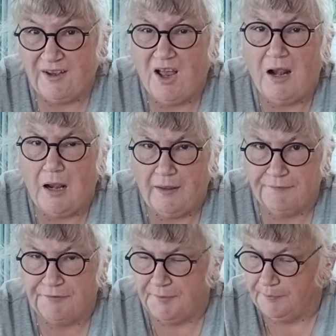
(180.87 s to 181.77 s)
I
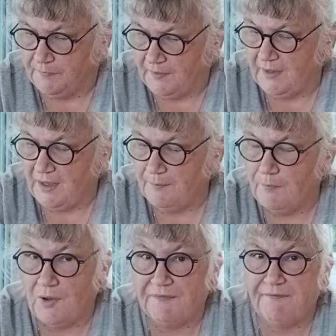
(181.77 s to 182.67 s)
love them. They are my